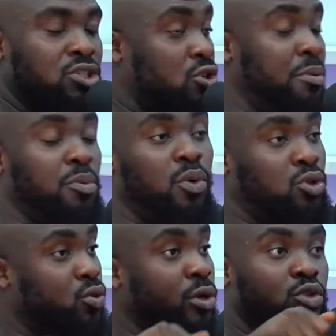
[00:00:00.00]
Some people
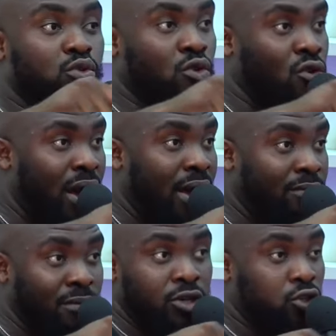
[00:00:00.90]
want to go into
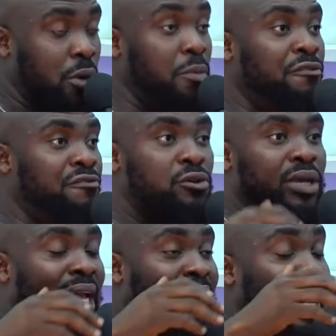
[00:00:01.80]
crime. Some people feel
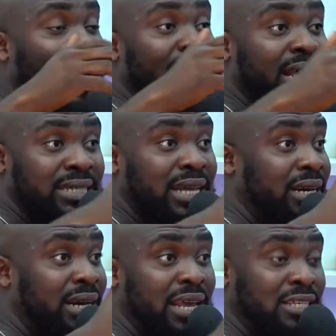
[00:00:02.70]
like they're less
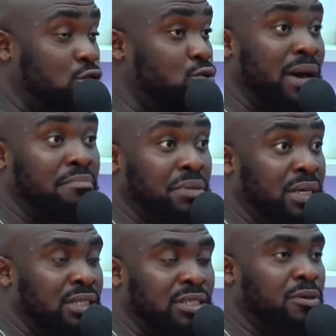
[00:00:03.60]
than less human
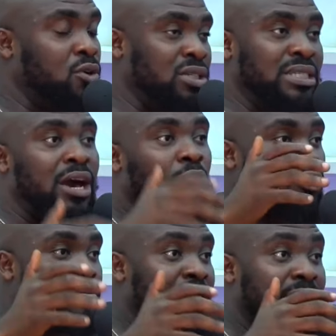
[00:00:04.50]
beings because their
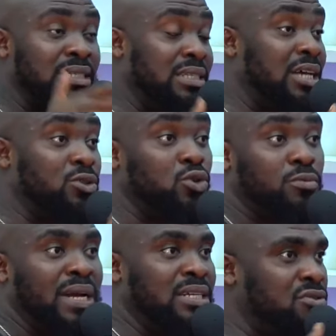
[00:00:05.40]
husband, their sister's
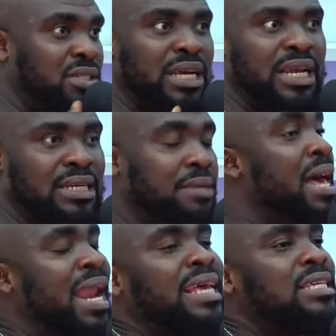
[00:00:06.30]
husband is richer than them.
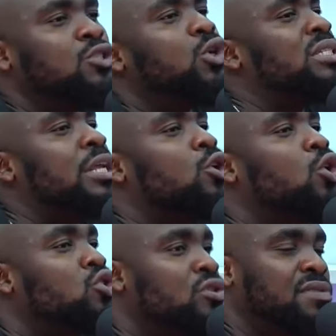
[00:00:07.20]
Like, it's just a
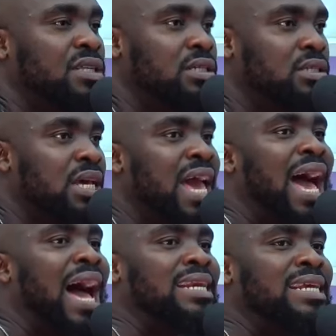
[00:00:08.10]
lot of things.
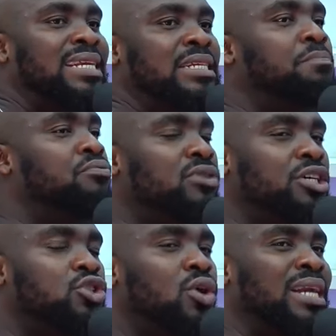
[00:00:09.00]
And then the
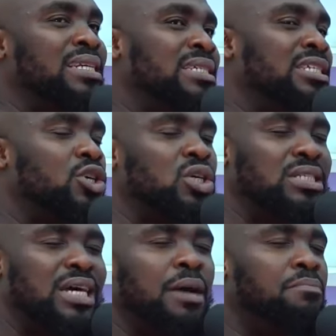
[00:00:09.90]
pressure and the insecurities
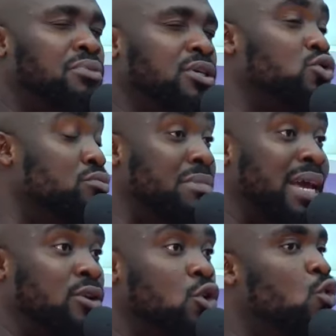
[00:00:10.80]
that I bring to
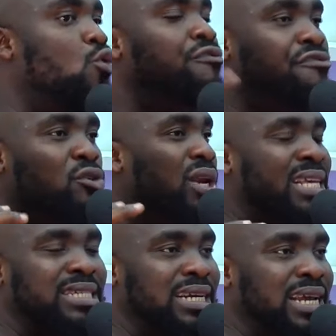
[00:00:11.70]
men who feel
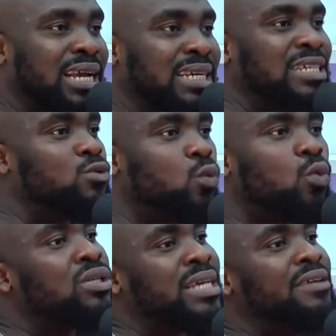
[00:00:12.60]
lesser than is
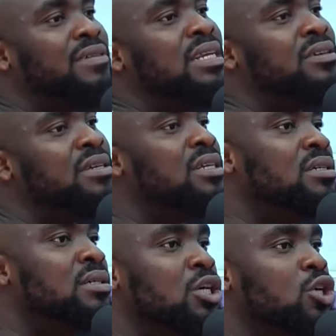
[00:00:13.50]
what I really, really
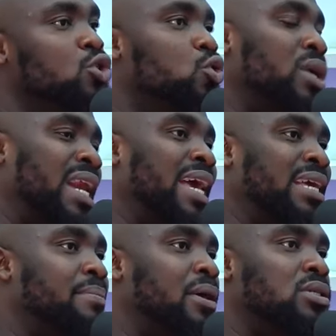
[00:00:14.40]
don't
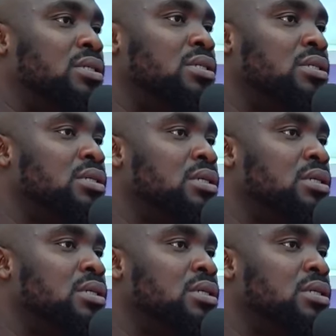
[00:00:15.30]
like about it.